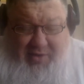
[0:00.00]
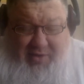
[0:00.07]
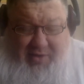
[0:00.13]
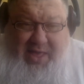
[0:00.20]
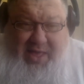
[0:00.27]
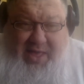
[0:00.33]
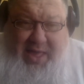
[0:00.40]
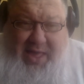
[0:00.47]

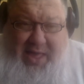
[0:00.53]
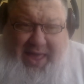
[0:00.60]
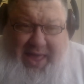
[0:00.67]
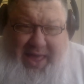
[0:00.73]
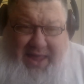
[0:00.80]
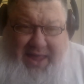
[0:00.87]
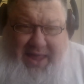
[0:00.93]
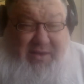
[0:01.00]
And
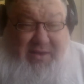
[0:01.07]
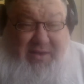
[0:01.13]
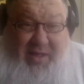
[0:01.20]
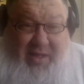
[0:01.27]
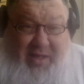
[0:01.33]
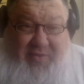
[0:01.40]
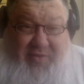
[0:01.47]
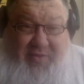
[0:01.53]
the
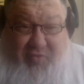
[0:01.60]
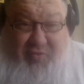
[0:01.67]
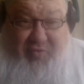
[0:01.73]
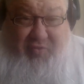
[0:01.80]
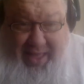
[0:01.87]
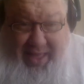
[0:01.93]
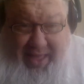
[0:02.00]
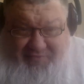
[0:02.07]

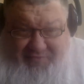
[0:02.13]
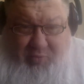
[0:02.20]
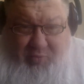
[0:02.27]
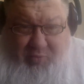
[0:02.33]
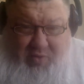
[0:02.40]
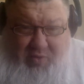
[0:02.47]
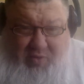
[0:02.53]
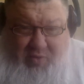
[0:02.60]
driving
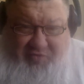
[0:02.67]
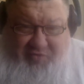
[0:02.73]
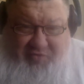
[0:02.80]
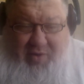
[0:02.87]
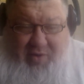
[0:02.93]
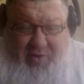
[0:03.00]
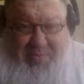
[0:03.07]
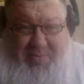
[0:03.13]
rules for a
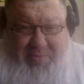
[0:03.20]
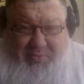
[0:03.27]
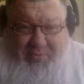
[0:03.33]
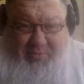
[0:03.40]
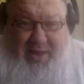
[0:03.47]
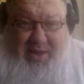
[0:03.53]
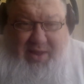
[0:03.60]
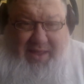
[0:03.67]
big rig
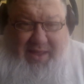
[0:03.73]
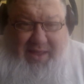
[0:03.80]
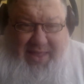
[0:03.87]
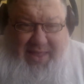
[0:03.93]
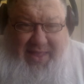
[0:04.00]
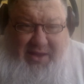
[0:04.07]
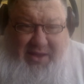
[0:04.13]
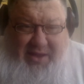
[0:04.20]
like that,
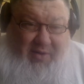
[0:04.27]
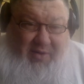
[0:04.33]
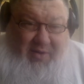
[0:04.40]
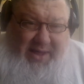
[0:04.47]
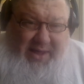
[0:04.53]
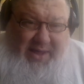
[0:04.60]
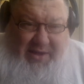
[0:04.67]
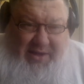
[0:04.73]
or any
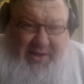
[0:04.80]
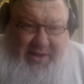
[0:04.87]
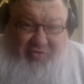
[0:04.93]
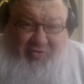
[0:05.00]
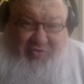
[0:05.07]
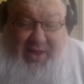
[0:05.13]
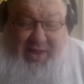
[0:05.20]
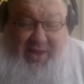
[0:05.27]
kind of truck,
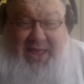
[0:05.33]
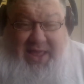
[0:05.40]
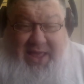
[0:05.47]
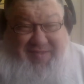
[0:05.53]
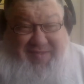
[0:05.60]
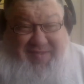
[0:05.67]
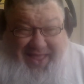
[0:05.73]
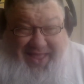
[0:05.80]
is a
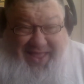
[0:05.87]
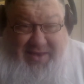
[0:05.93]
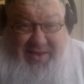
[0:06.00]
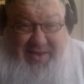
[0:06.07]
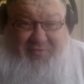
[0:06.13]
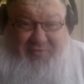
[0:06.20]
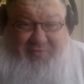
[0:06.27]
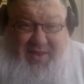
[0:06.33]
lot
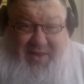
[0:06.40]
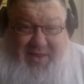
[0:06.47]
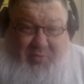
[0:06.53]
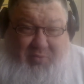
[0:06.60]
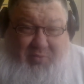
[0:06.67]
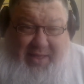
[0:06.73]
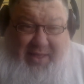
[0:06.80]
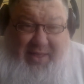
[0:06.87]
different than a
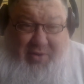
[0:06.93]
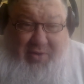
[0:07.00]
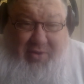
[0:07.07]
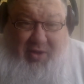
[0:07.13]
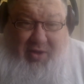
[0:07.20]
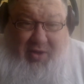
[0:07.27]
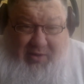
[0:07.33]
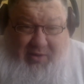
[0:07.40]
regular
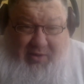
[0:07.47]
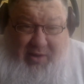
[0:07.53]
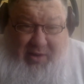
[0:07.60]
car